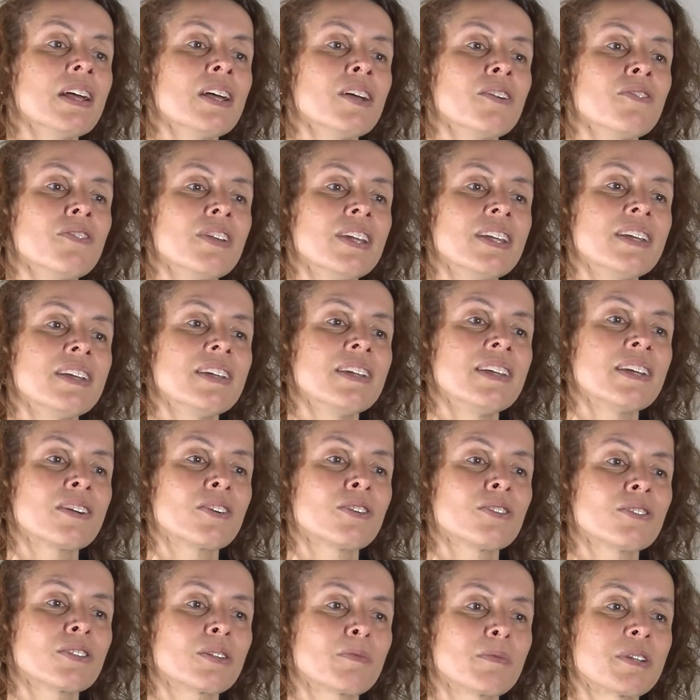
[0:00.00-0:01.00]
We need
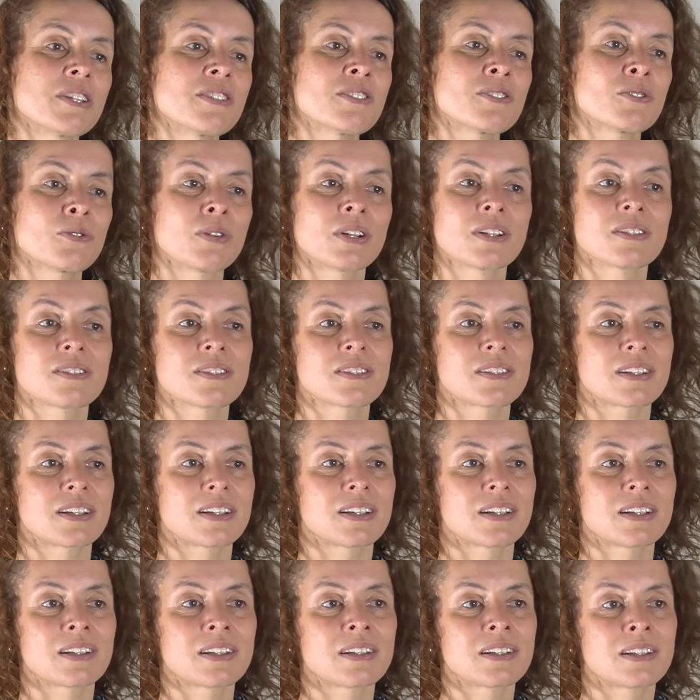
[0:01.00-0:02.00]
economists to
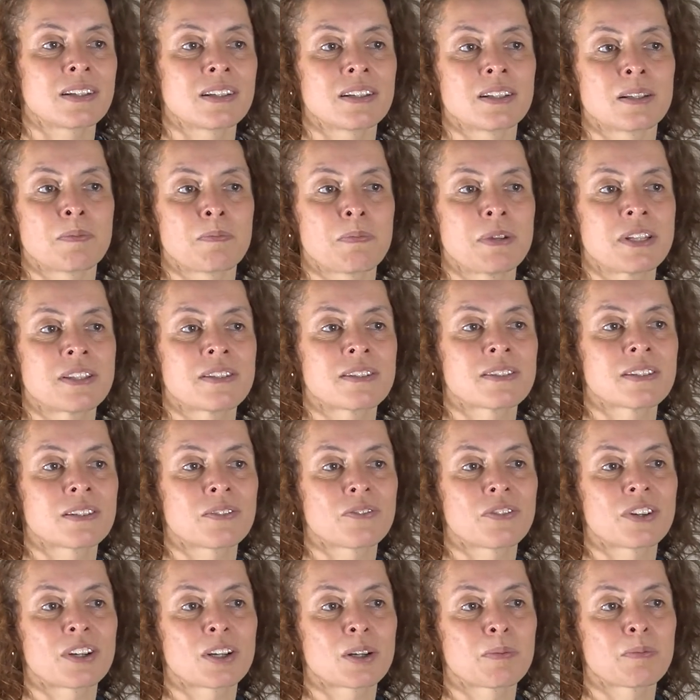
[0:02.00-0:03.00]
understand the business
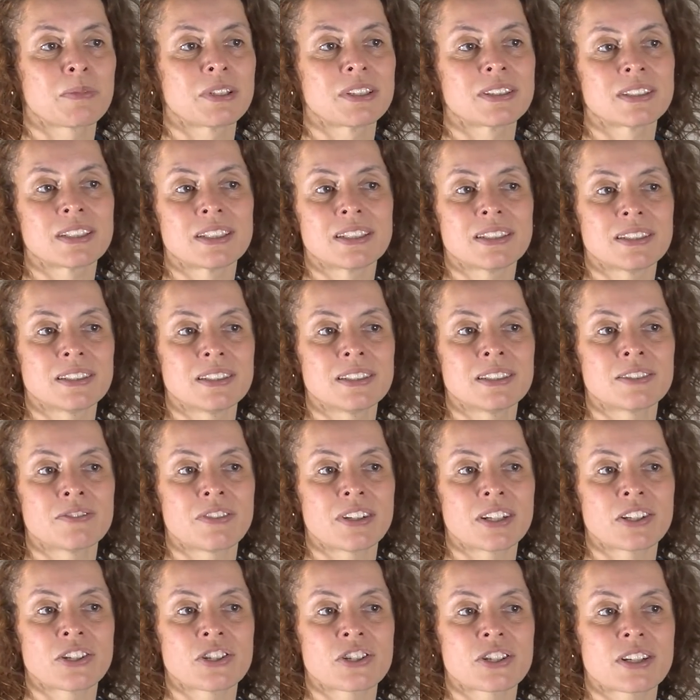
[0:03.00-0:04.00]
environment in these
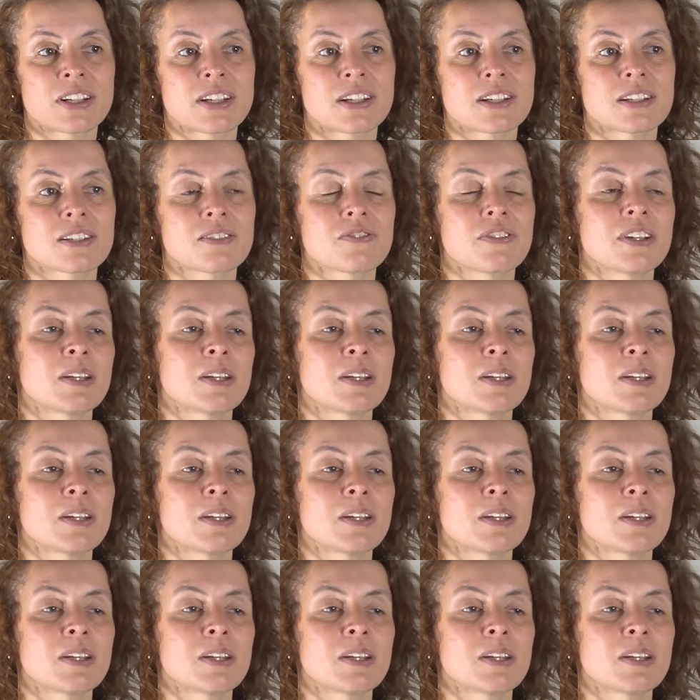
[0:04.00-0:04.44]
value chains.